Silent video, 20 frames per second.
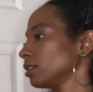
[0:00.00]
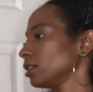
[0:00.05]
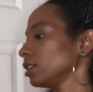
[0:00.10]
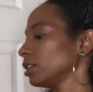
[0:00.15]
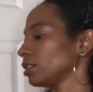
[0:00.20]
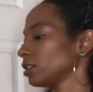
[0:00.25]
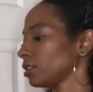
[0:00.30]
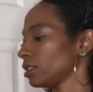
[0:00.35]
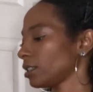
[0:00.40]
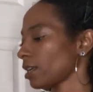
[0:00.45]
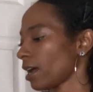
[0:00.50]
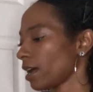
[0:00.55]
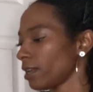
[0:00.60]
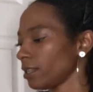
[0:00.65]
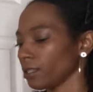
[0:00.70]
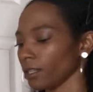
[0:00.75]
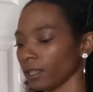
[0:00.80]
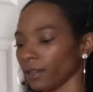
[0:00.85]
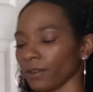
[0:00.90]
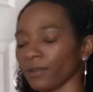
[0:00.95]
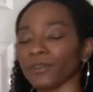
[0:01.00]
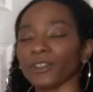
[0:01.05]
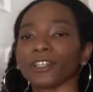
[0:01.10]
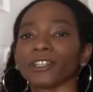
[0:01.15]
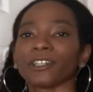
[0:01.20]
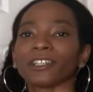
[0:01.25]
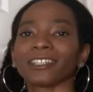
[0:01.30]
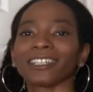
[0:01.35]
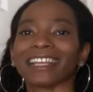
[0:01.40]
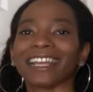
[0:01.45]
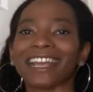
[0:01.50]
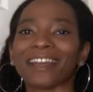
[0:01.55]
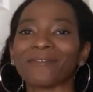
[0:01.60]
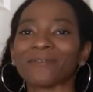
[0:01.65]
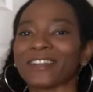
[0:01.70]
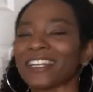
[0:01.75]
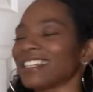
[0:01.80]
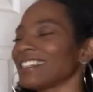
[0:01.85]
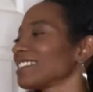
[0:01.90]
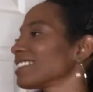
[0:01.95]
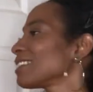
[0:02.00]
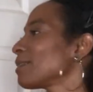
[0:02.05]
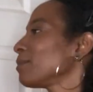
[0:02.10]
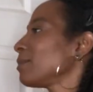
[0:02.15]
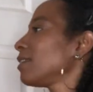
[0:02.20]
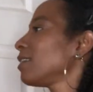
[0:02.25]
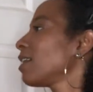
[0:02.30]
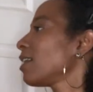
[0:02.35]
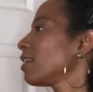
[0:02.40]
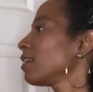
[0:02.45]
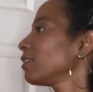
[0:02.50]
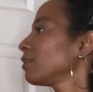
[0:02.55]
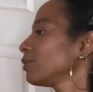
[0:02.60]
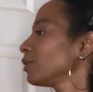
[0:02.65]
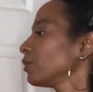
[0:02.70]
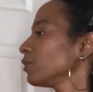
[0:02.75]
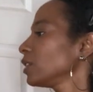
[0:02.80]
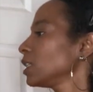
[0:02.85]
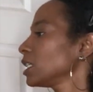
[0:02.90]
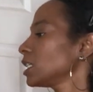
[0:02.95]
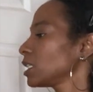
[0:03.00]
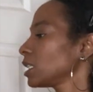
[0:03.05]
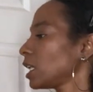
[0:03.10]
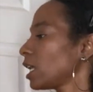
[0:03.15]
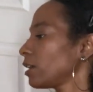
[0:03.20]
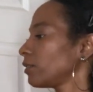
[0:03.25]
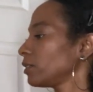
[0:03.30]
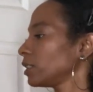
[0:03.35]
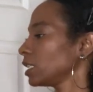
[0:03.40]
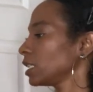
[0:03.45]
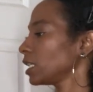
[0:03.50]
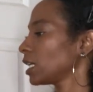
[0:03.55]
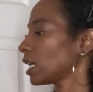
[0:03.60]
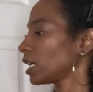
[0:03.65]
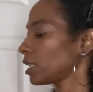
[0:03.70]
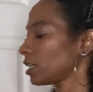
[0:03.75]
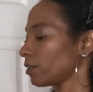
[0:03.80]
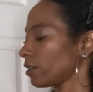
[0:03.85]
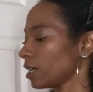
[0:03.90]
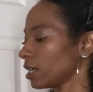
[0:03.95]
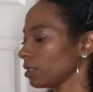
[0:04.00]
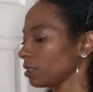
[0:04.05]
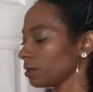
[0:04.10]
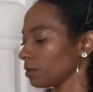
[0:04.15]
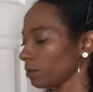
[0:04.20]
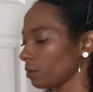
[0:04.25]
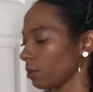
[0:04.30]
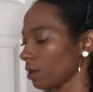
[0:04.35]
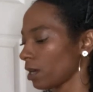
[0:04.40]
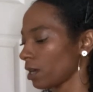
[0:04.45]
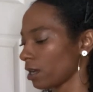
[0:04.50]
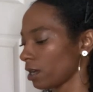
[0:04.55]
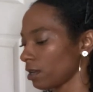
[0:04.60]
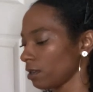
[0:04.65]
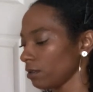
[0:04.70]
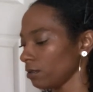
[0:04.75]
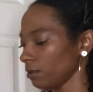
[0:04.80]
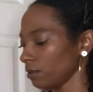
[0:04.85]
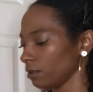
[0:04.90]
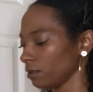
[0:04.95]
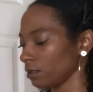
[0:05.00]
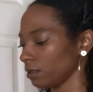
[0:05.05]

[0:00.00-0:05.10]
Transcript: your sides of your canvas some love with this lovely yellow as well.